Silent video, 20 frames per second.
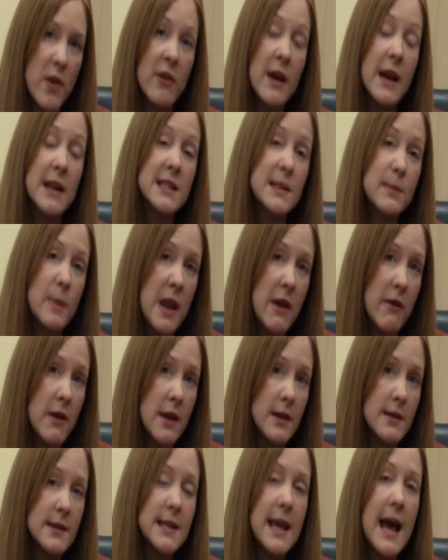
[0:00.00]
their
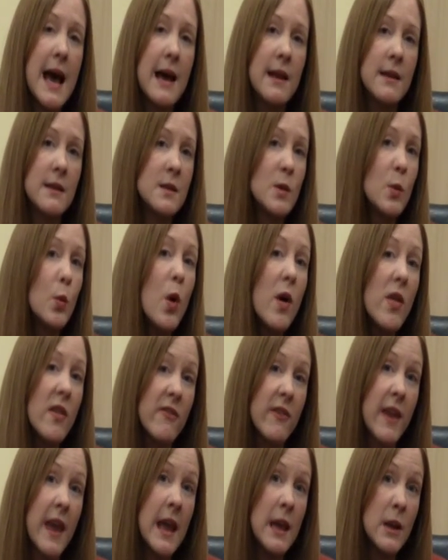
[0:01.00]
experience and what
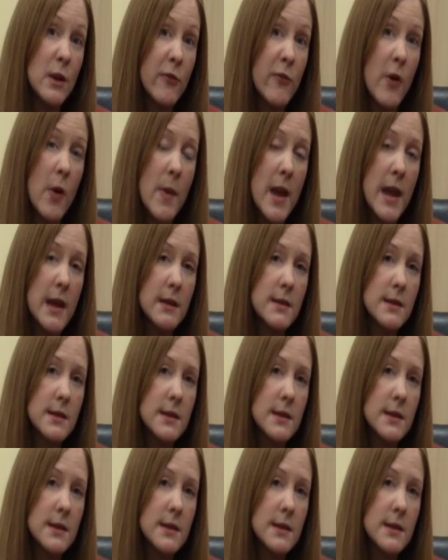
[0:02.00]
they've gained from it.